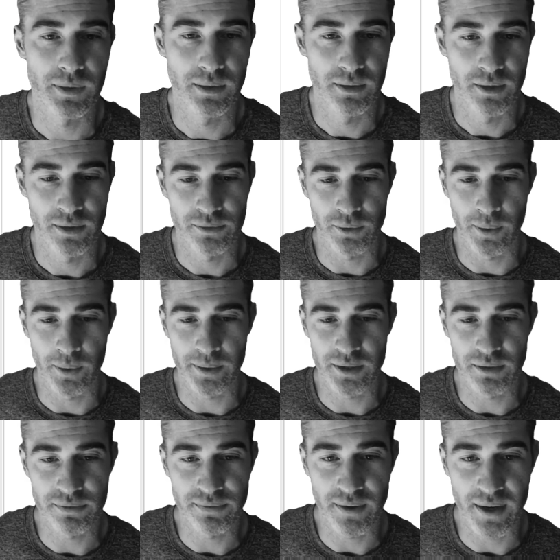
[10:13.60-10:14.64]
So I'm going
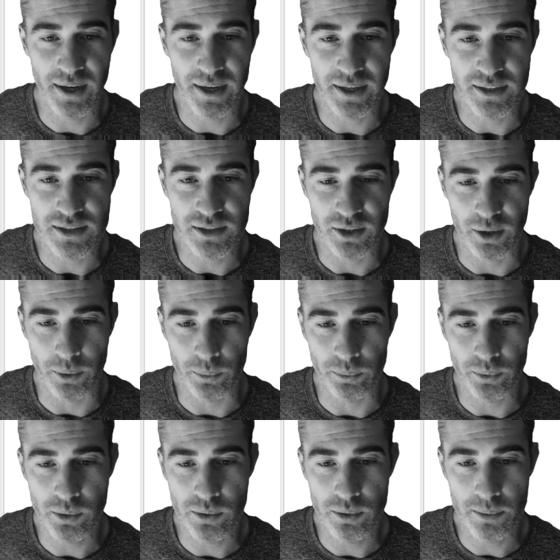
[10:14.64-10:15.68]
to find a
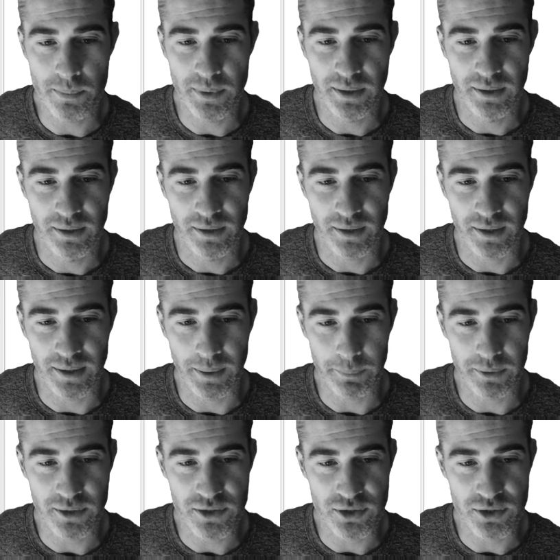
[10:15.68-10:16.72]
room and I'm
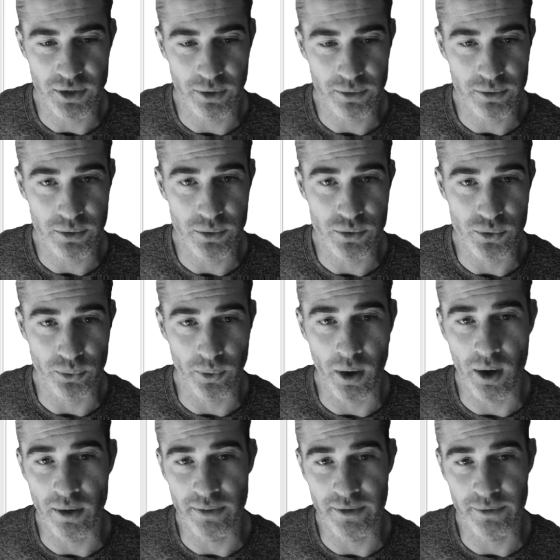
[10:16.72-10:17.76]
going to start to
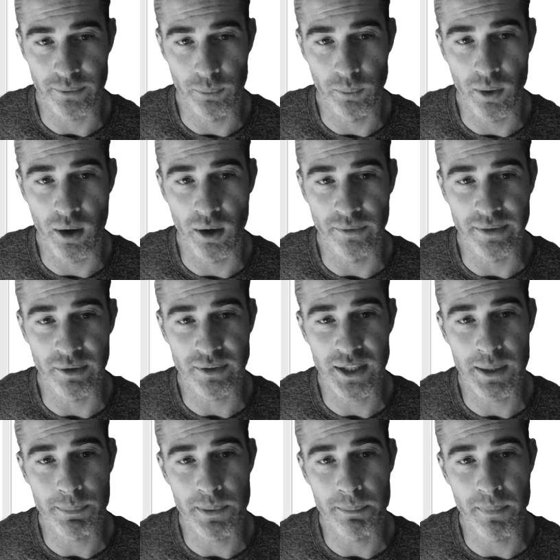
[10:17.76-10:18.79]
draw this wall. Now
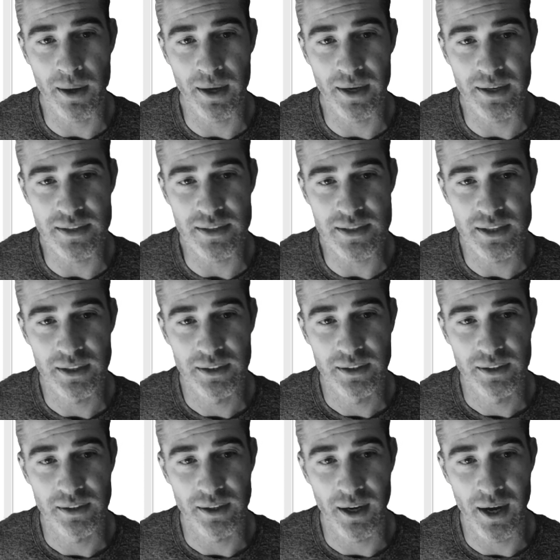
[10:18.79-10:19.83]
keep in mind,
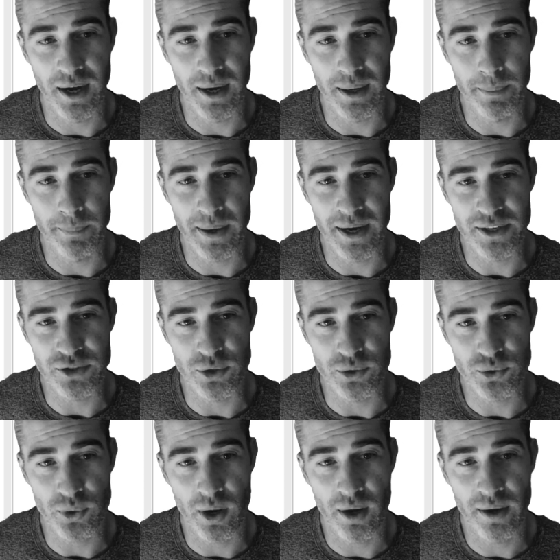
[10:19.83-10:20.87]
as you're
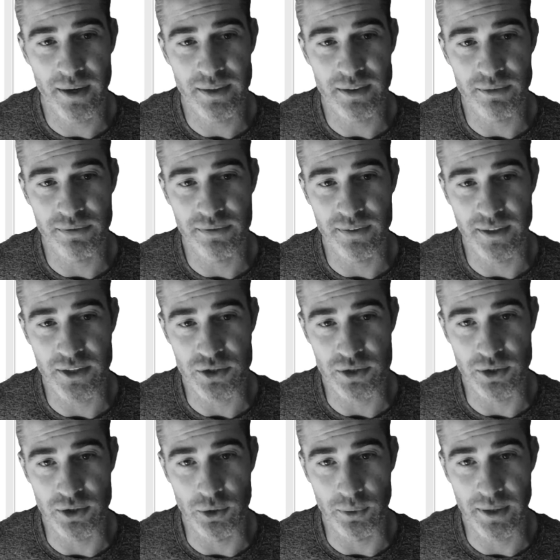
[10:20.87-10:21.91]
drawing, the finished
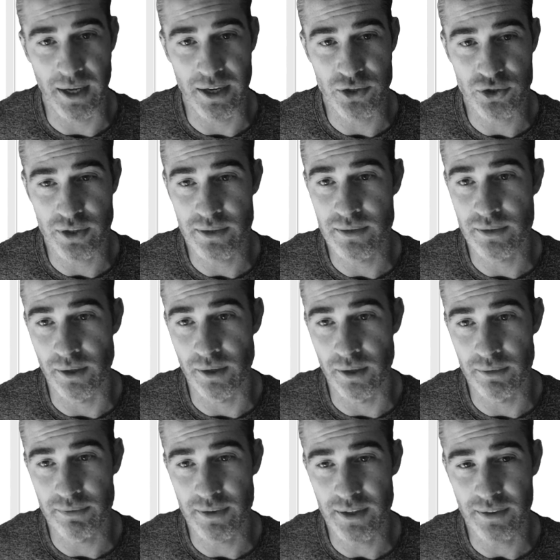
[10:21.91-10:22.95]
location
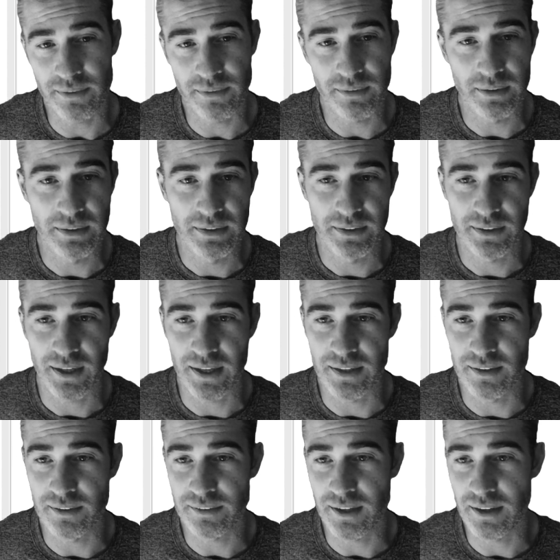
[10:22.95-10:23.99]
of this. In
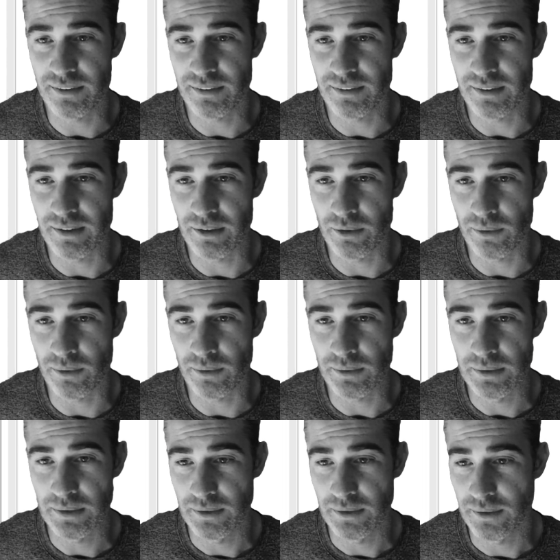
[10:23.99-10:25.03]
this case here,
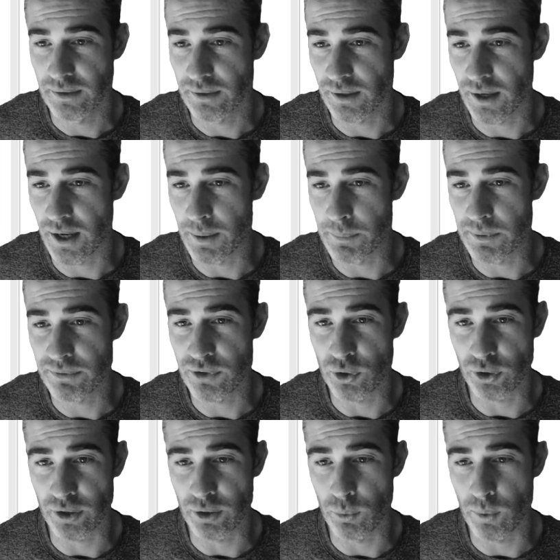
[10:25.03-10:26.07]
if you're
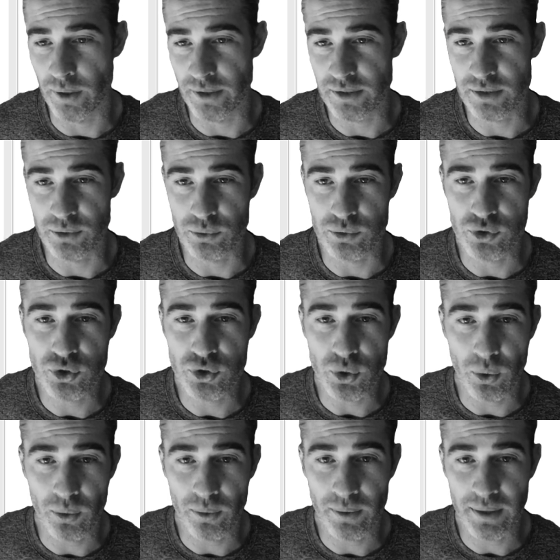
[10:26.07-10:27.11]
going to want it to
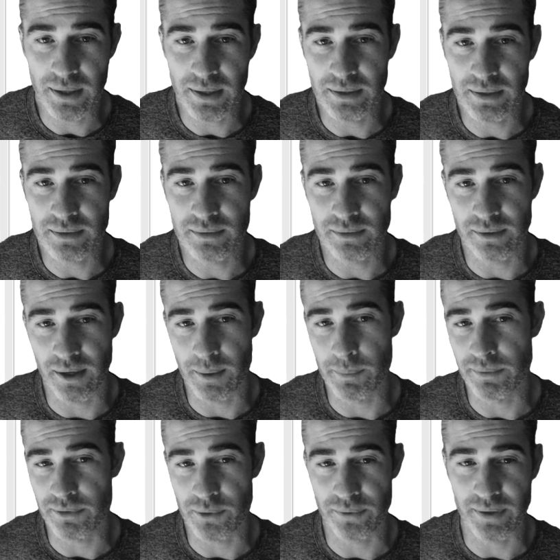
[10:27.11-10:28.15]
join,
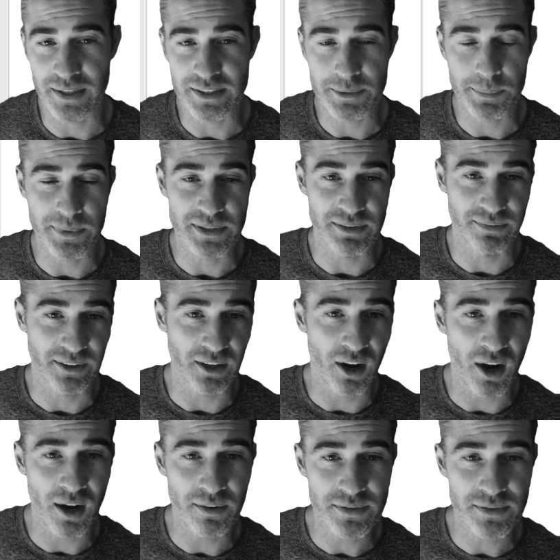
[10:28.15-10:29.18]
if there's any specific
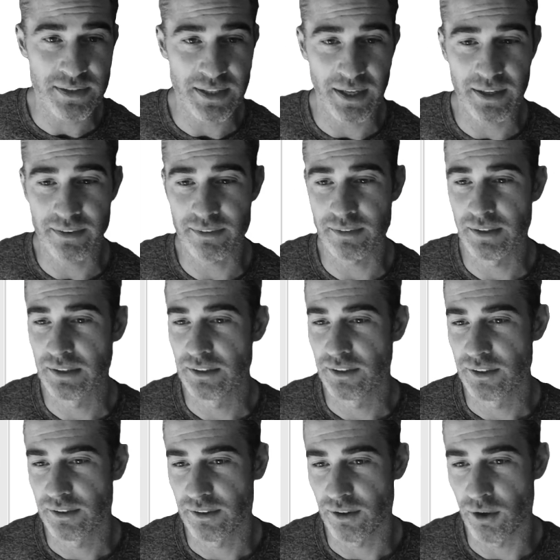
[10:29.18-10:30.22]
offsets,
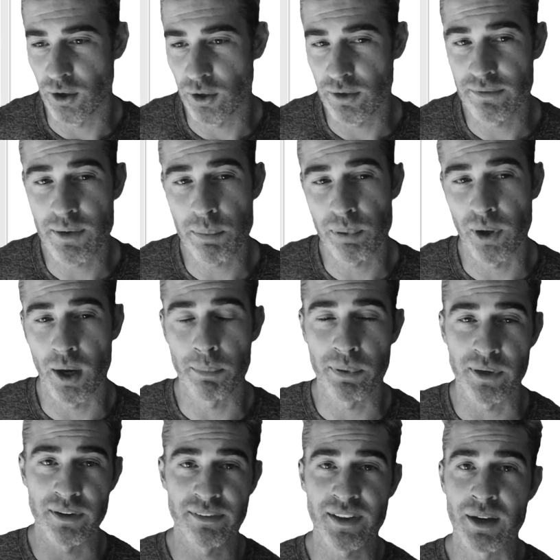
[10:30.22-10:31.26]
all of the
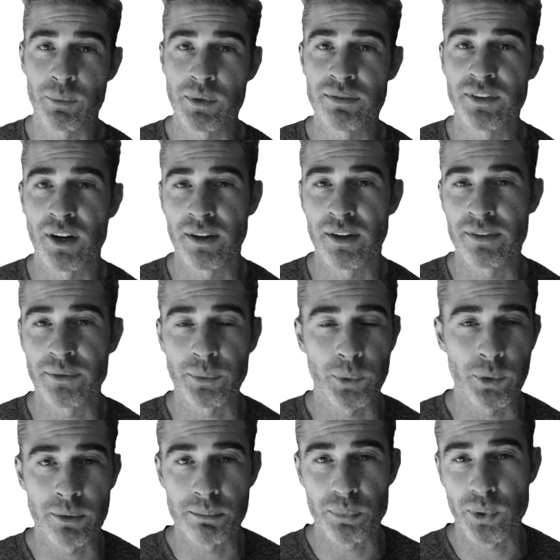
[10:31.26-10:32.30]
properties that we've gone through
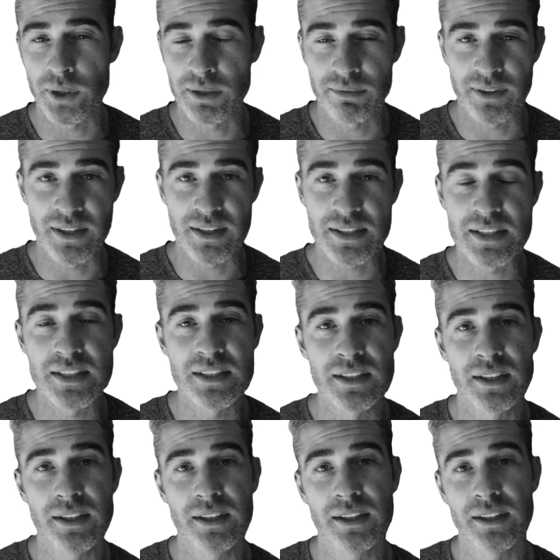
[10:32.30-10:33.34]
in previous
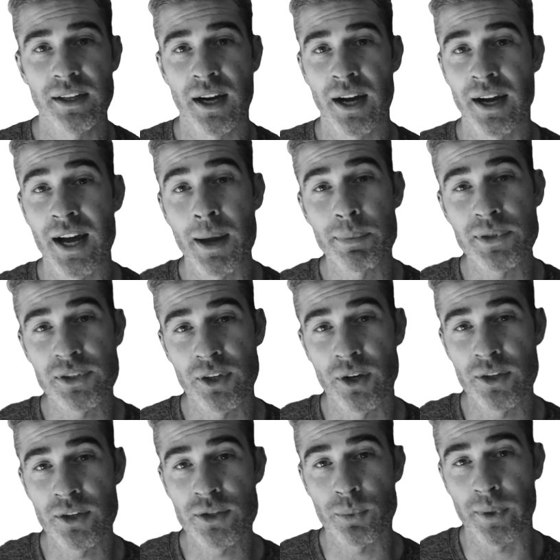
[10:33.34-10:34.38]

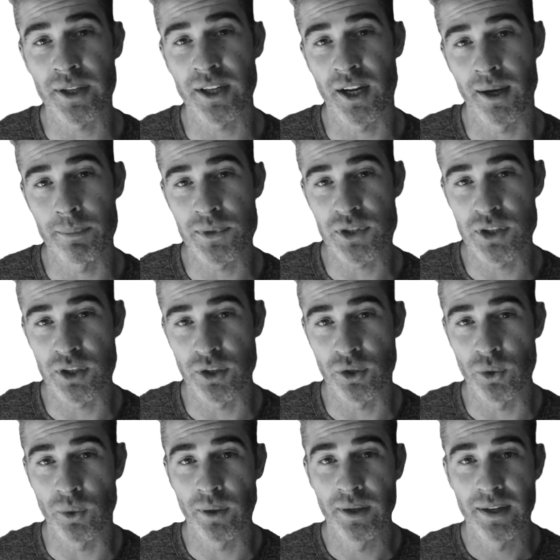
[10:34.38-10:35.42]
episodes when it comes
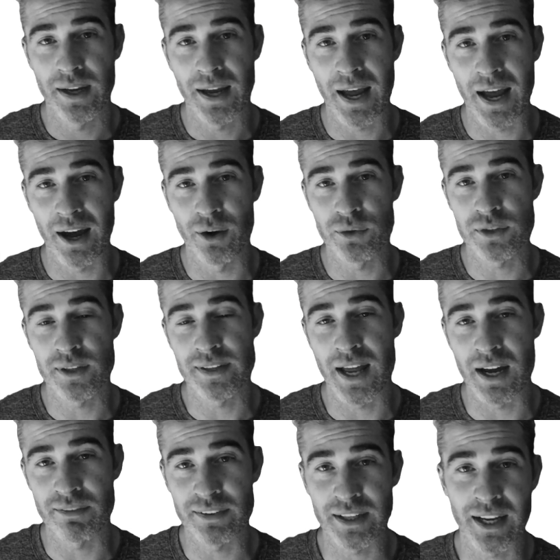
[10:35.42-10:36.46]
to how to
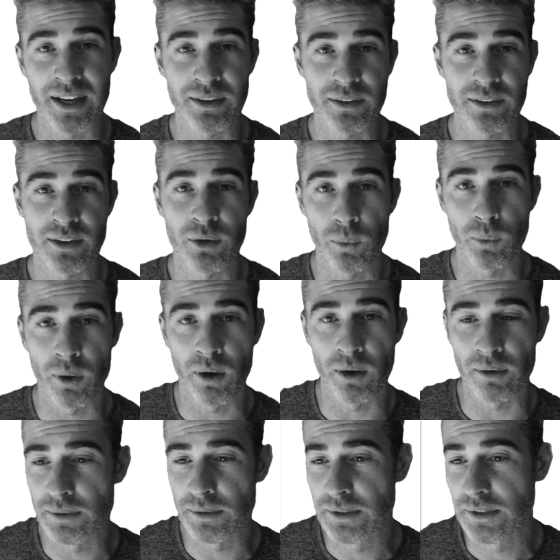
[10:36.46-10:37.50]
navigate the
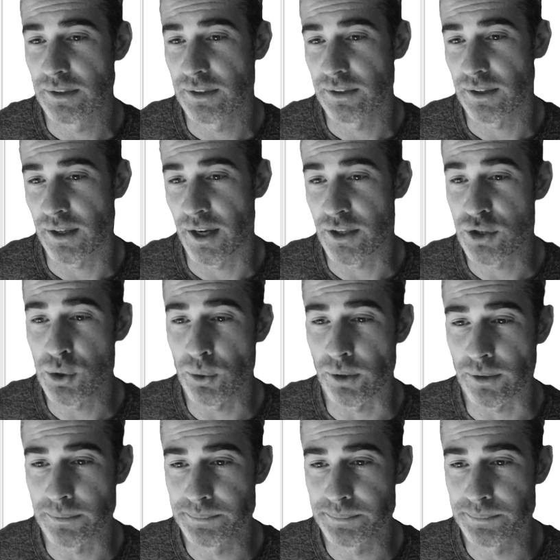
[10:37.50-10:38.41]
wall tool.